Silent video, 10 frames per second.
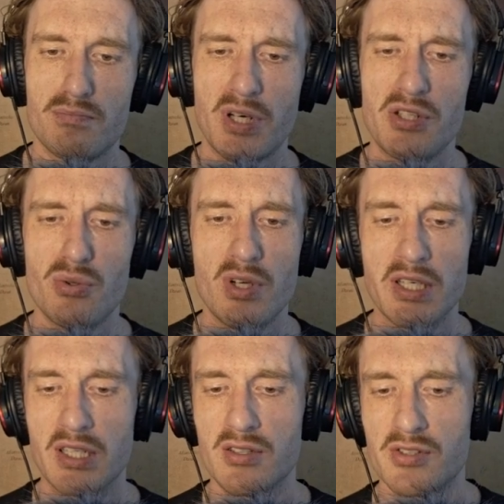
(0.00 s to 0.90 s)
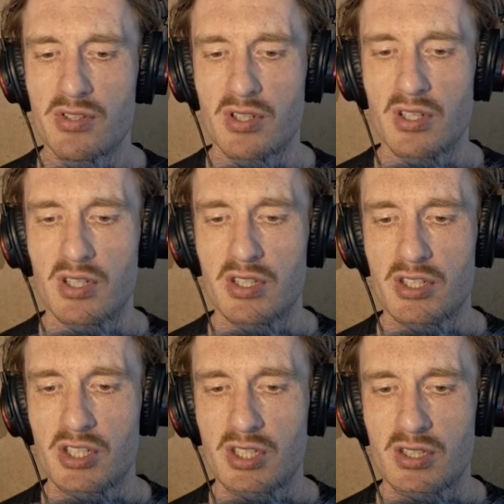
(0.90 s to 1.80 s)
Baidu Legal
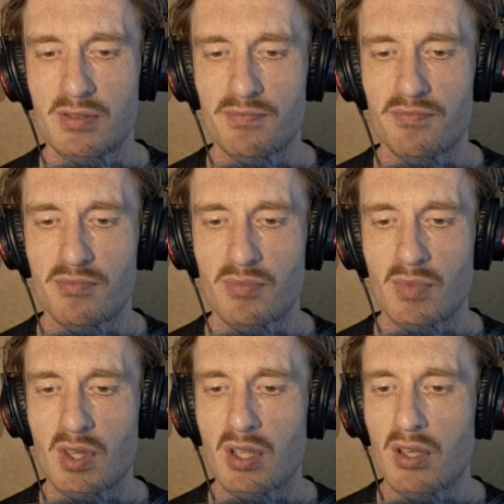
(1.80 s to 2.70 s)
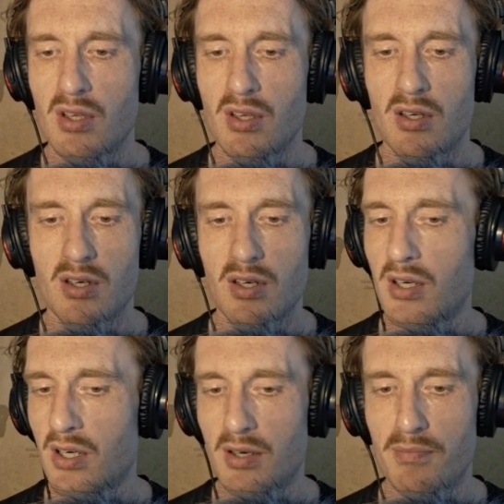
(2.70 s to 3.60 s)
Search,
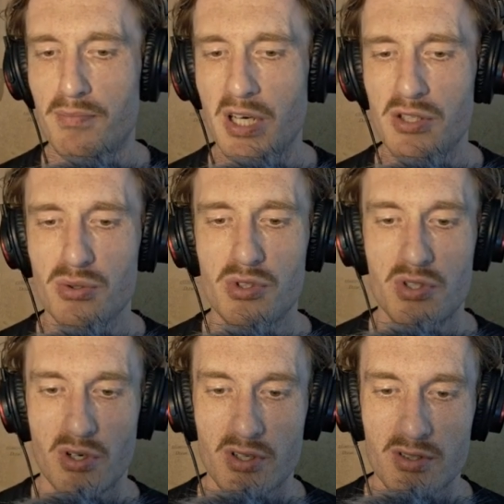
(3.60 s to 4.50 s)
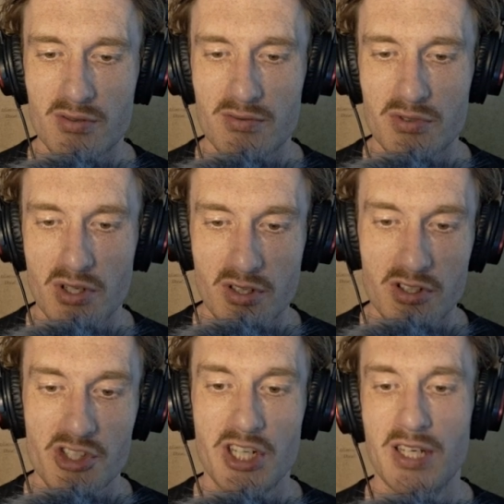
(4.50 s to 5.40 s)
Baidu
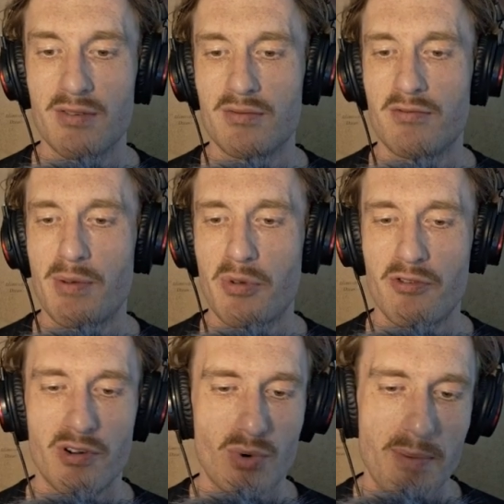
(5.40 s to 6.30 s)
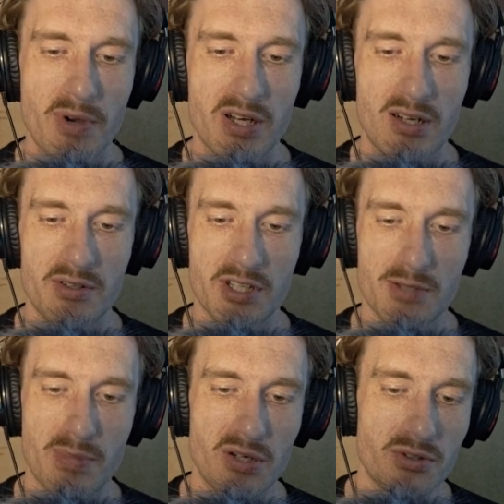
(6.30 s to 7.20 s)
Tongji for web analytics,
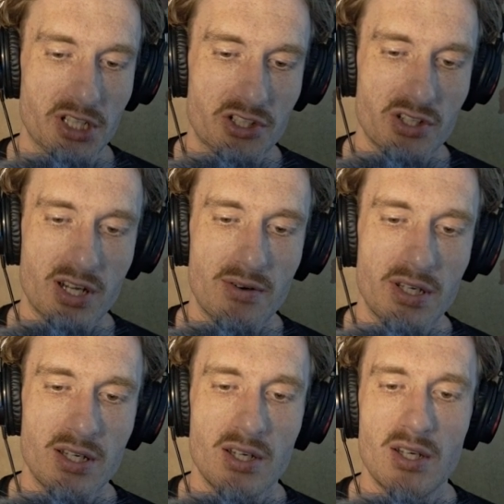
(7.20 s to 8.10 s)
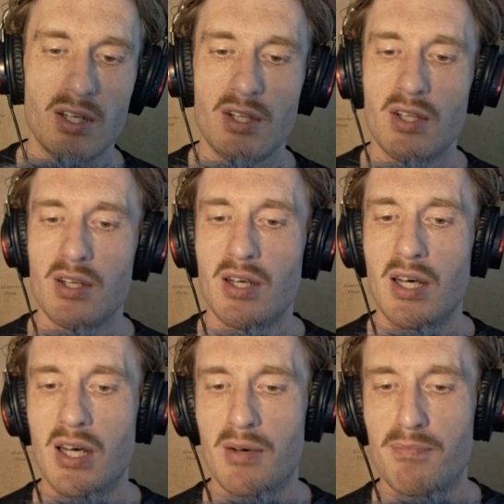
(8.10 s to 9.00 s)
Baidu Dictionary,
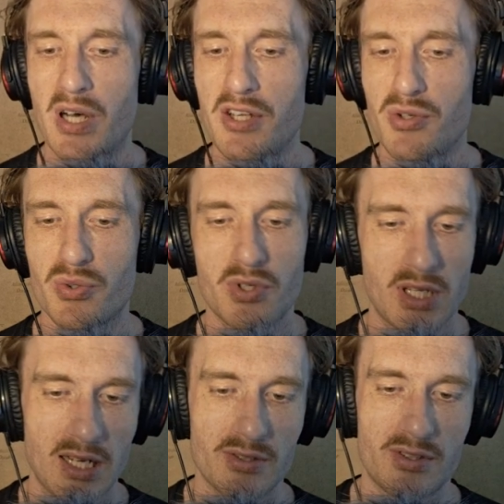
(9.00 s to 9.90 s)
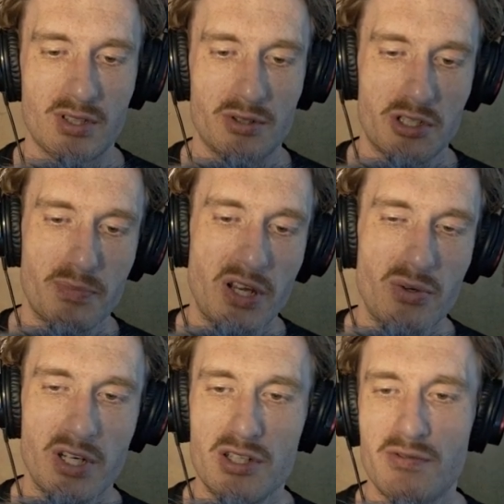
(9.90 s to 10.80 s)
Baidu Cloud Storage,
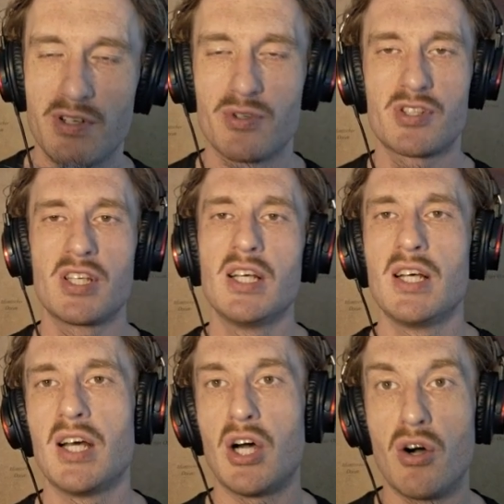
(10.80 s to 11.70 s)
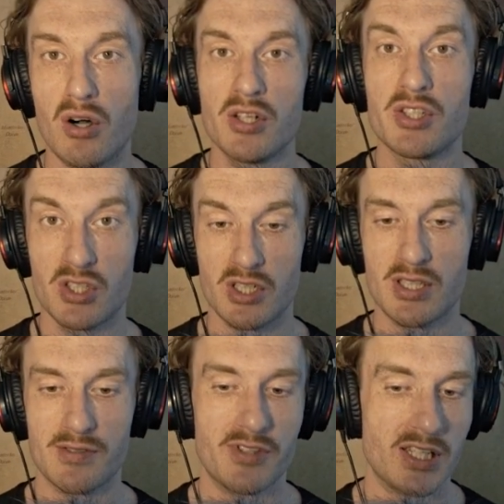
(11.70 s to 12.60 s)
Baidu Antivirus, all
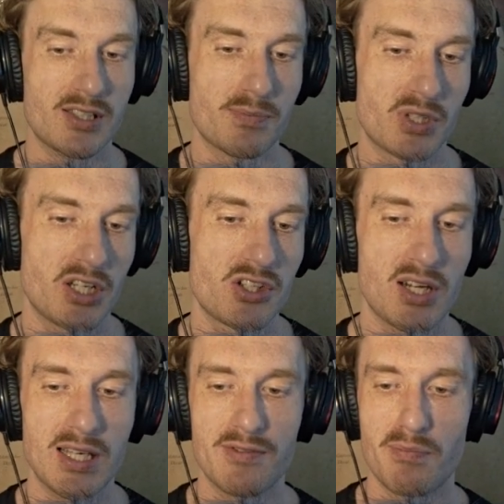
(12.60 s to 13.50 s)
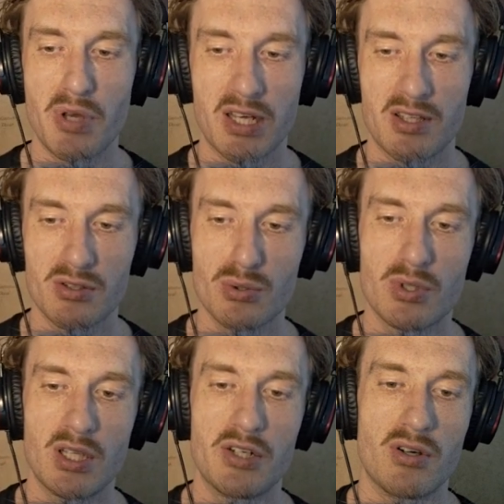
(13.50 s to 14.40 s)
sorts of things, potentially even bigger than
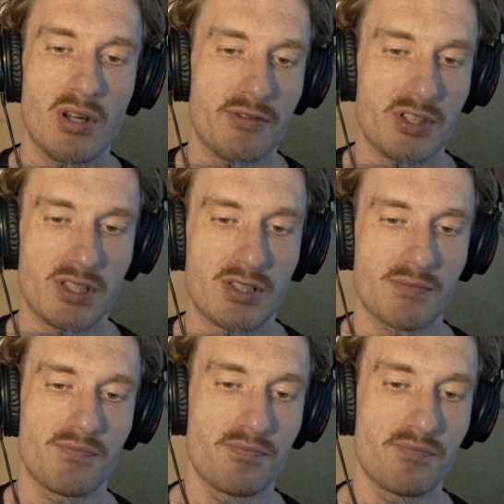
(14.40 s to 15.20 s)
Google, and all of this,